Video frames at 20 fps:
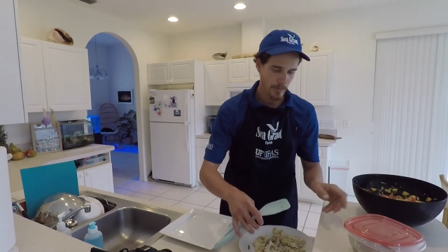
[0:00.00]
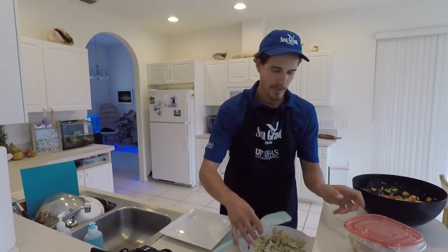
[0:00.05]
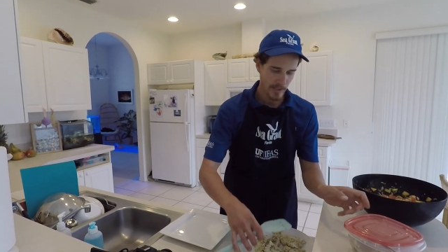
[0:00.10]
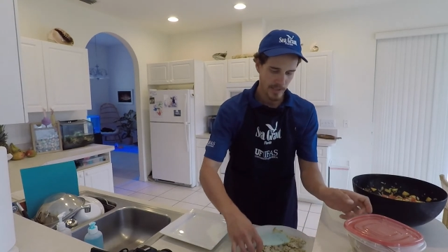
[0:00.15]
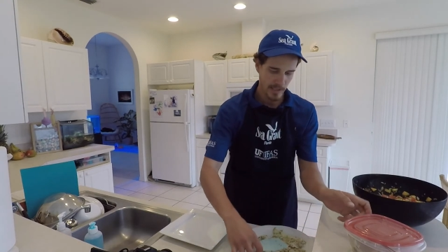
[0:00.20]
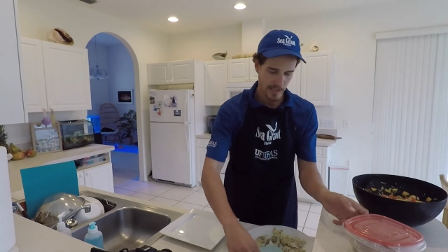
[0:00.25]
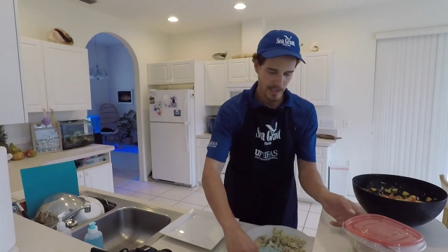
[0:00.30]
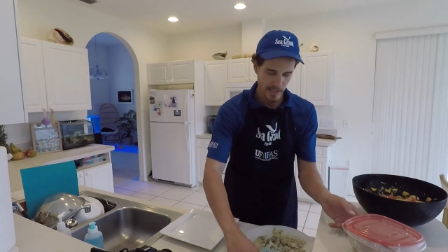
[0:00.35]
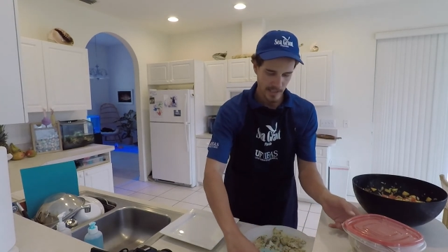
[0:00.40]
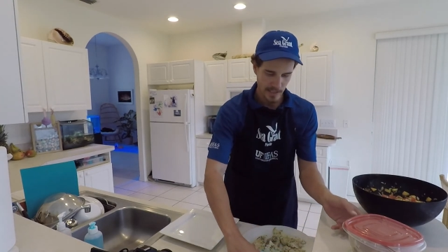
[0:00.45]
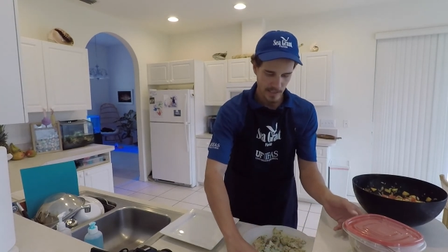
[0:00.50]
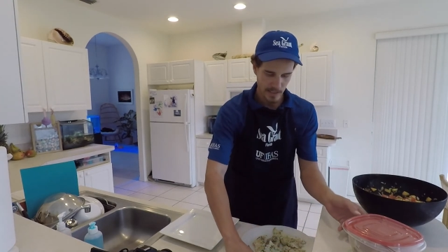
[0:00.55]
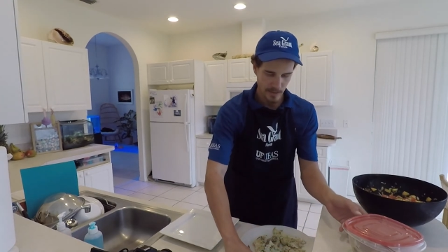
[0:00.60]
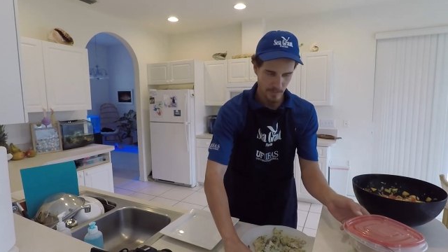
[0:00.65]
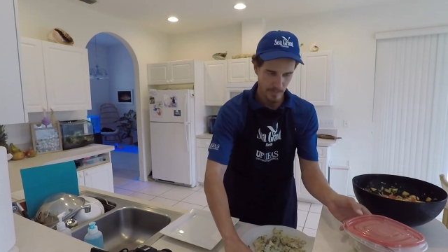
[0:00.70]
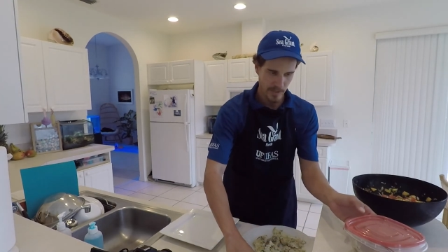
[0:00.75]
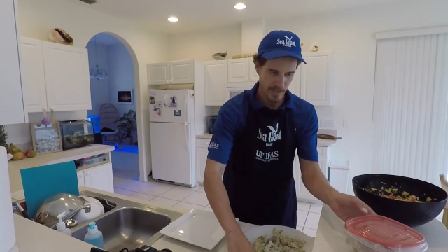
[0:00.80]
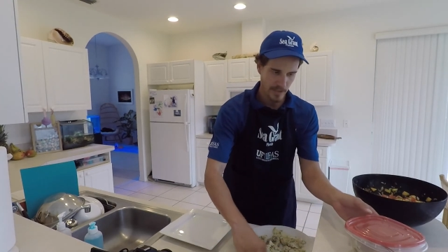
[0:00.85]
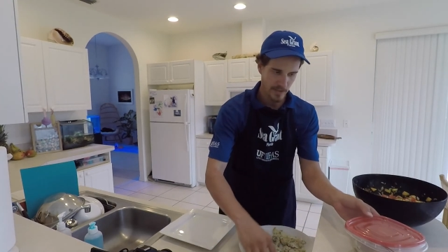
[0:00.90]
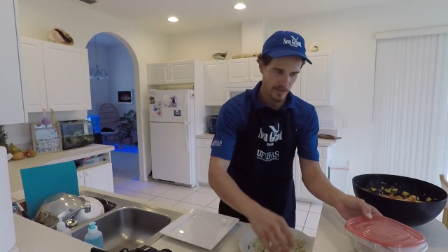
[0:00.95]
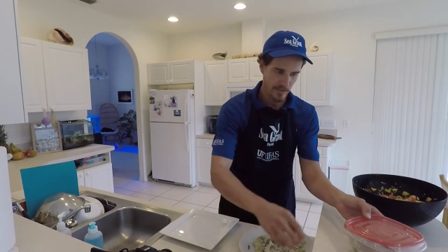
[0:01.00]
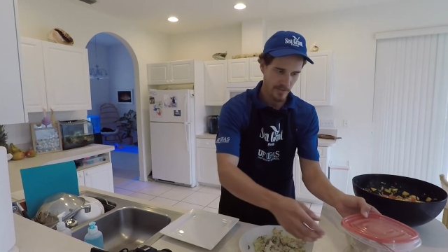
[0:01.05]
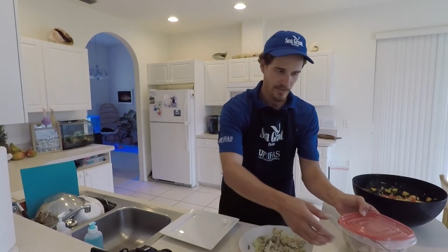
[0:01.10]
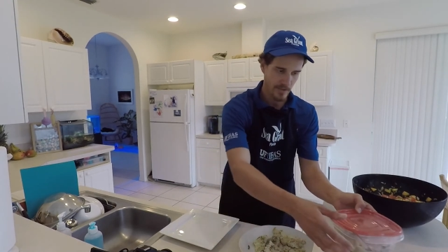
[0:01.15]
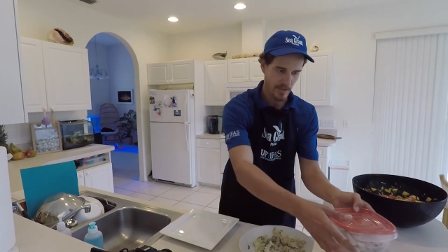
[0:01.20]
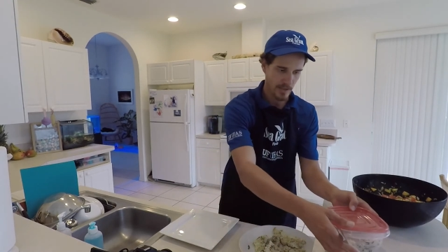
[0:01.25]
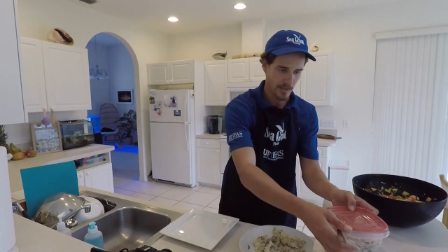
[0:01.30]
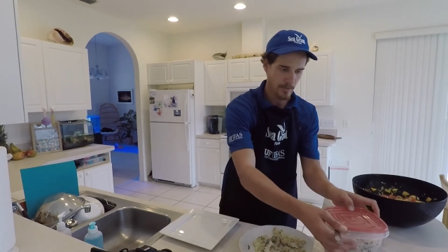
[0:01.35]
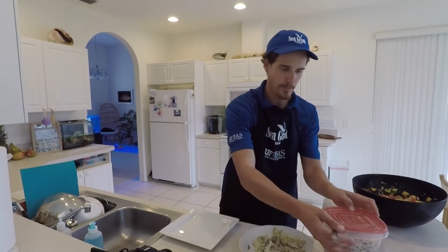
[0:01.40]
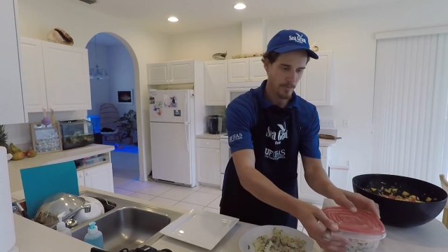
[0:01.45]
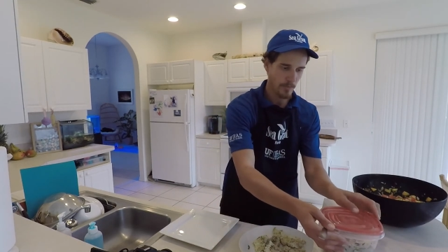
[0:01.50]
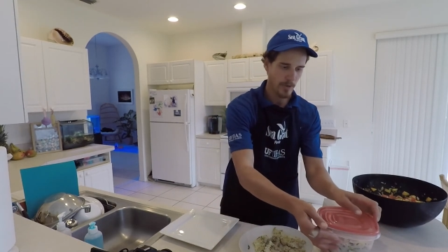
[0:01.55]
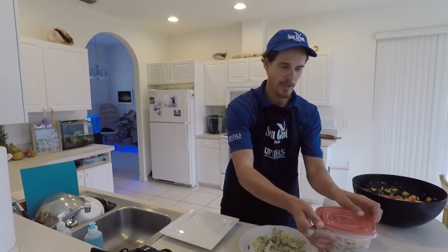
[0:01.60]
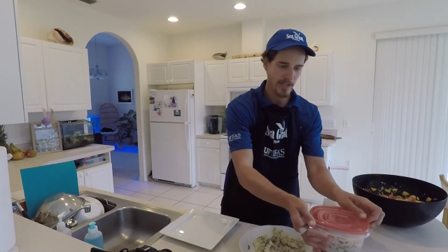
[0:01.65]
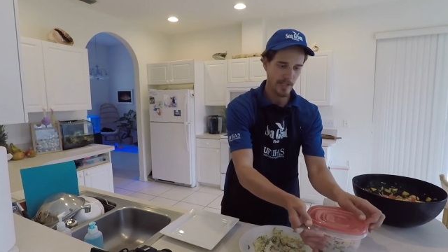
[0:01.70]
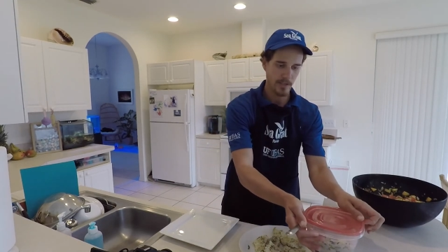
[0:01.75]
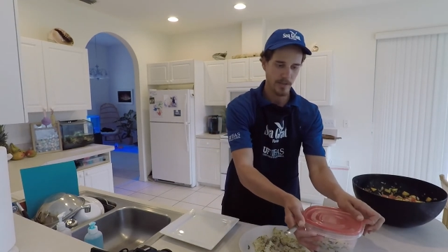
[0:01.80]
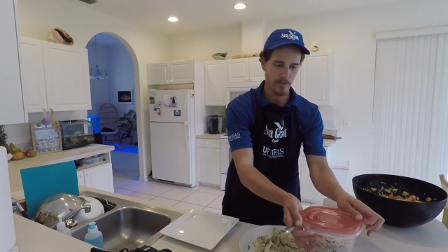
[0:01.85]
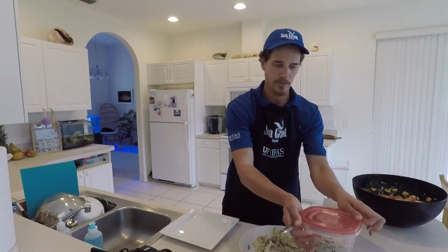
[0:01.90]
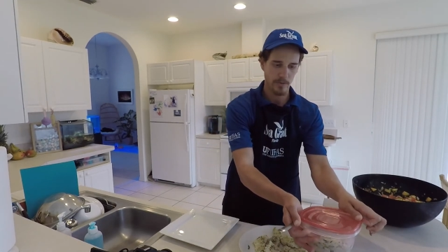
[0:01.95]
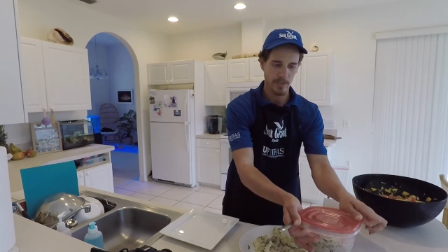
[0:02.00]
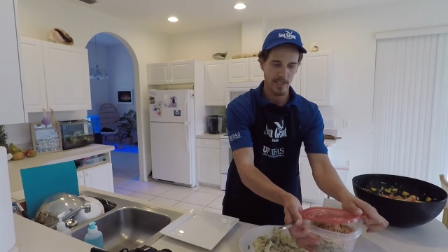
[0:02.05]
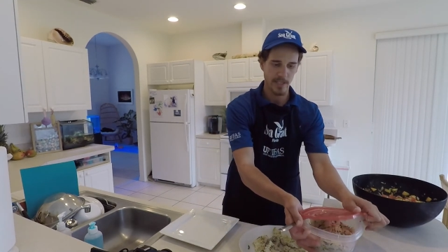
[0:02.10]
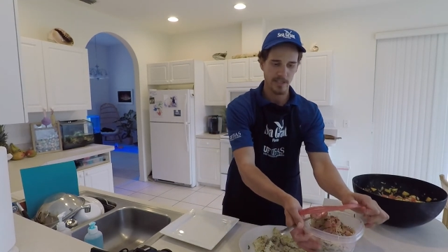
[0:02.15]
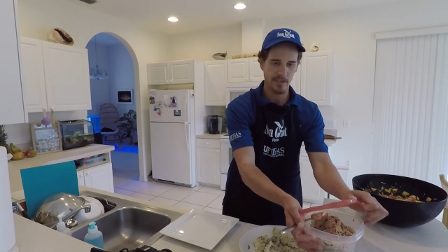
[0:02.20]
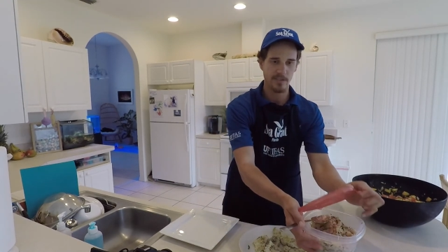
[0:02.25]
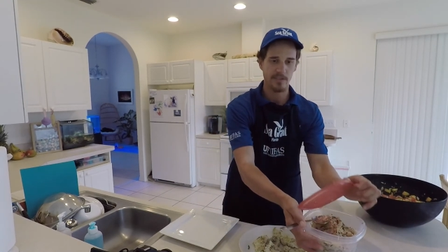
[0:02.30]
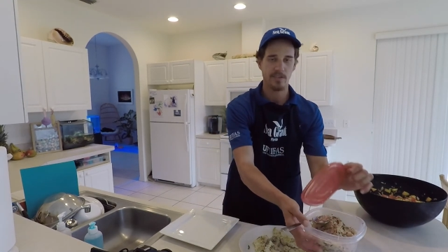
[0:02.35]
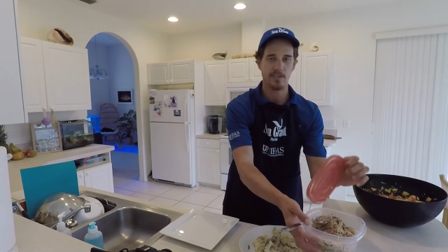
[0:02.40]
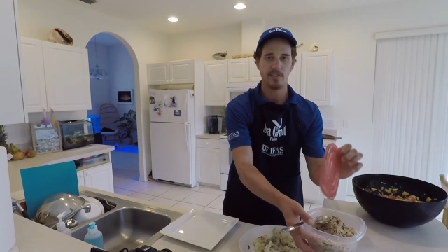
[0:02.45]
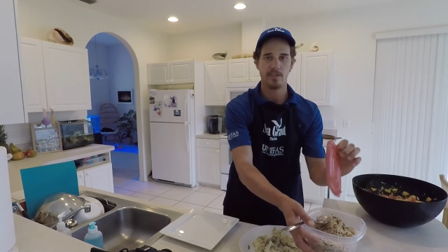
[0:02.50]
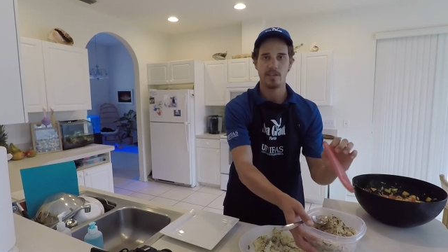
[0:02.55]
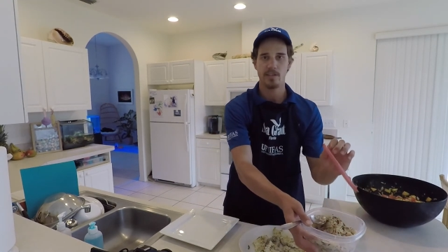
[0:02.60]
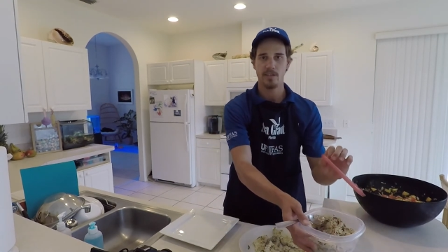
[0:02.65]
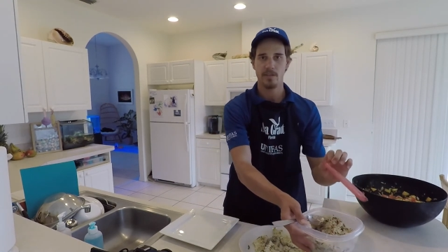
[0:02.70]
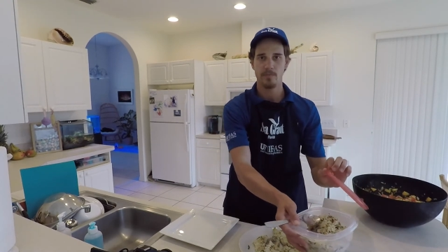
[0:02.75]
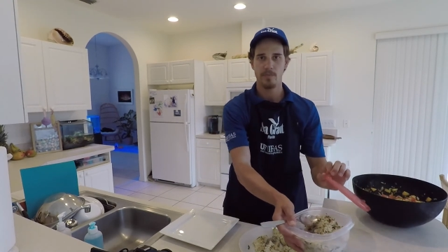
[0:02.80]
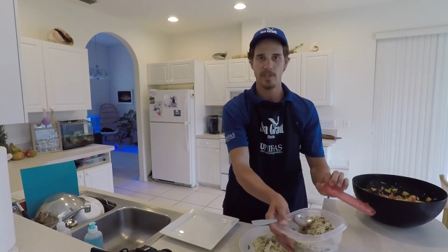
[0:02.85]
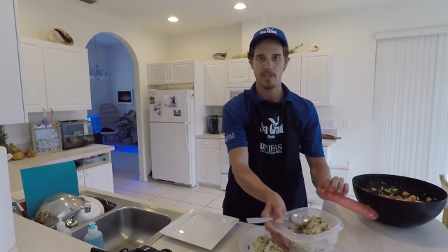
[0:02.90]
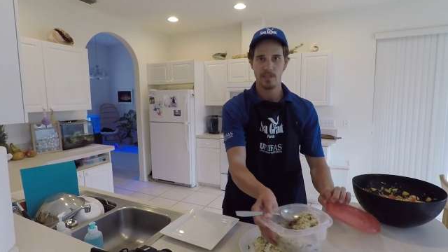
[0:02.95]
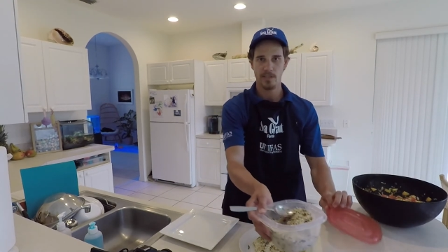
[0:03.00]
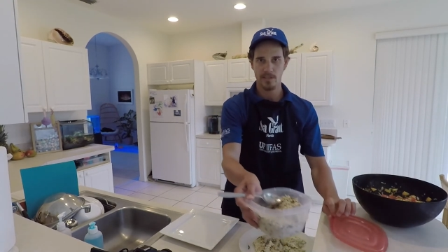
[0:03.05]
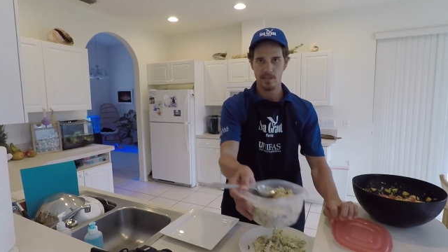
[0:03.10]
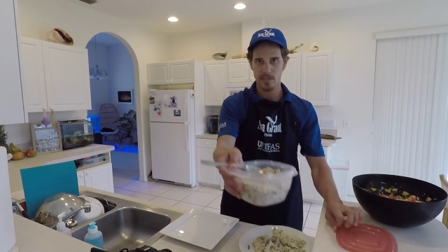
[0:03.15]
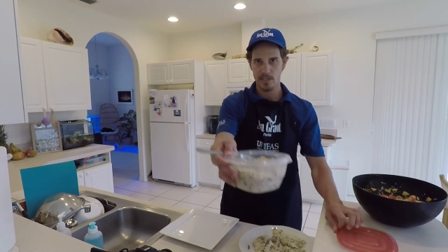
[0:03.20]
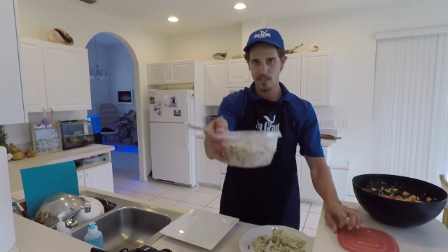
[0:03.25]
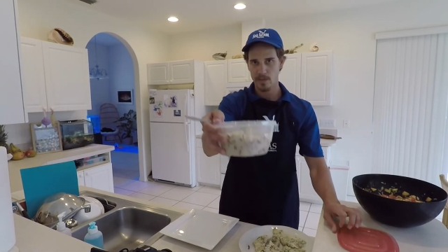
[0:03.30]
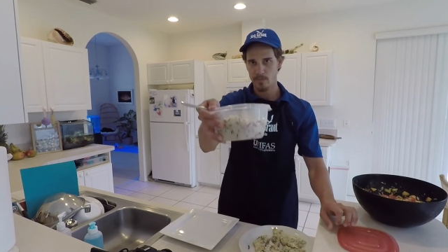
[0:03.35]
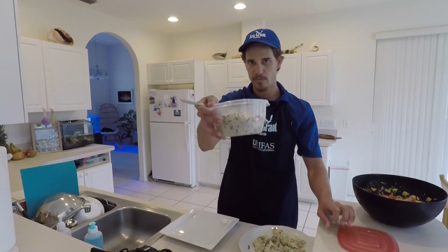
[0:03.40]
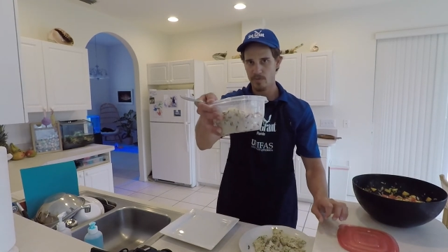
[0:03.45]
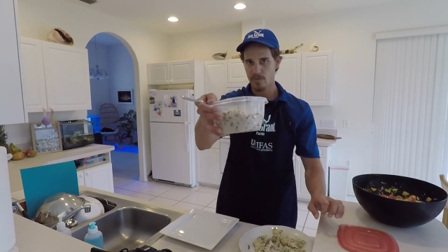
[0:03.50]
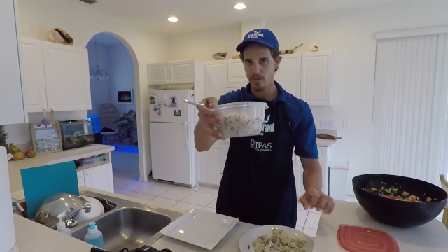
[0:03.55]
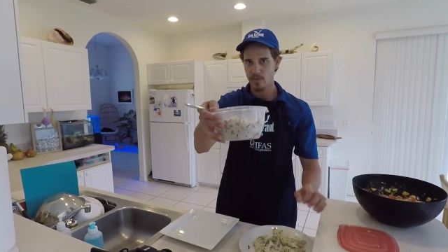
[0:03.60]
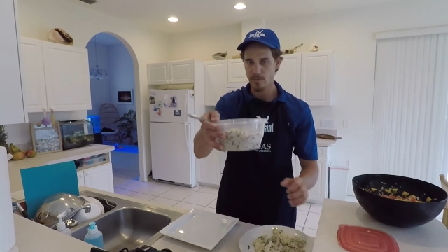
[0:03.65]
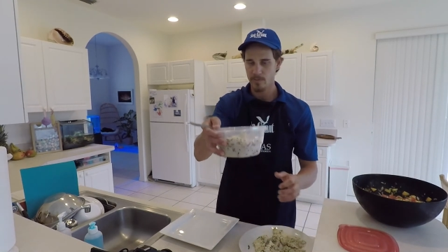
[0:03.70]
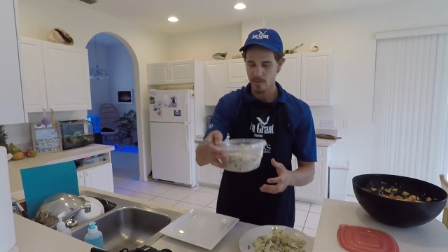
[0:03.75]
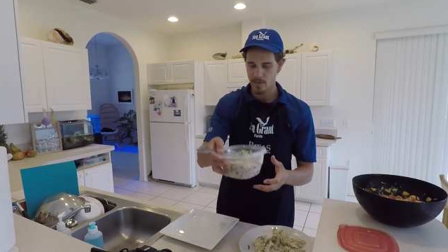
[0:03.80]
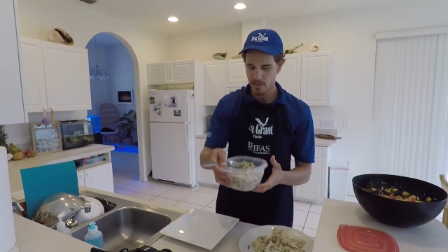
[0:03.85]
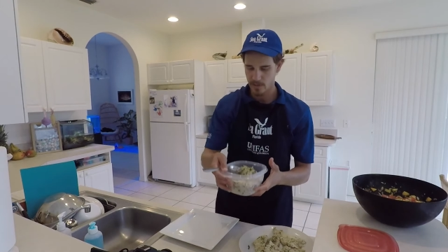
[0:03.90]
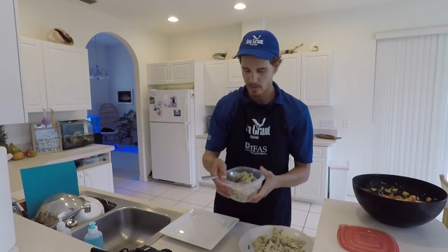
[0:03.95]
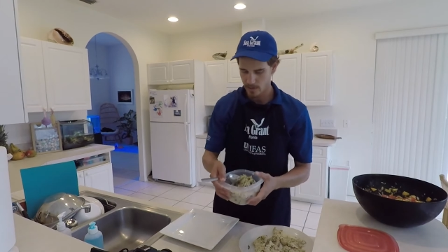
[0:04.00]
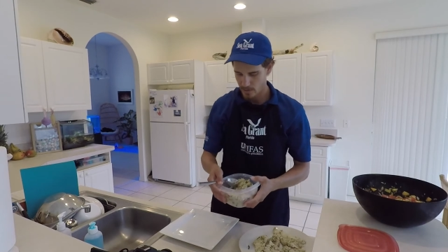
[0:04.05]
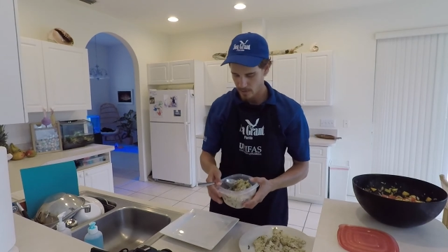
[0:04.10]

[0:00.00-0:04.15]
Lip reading: went ahead and made some wild rice in the meantime, so I'm going to go